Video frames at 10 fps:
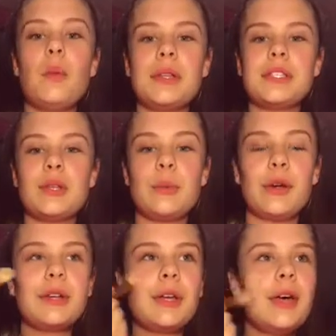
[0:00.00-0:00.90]
what's the
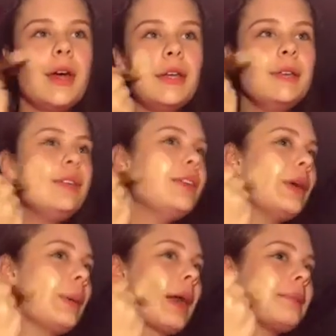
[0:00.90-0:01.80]
word? You
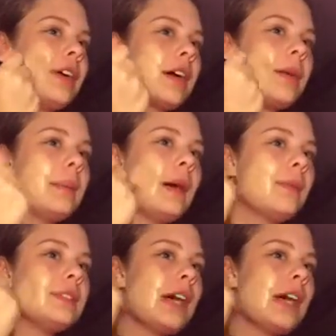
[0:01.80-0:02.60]
know what I'm talking about,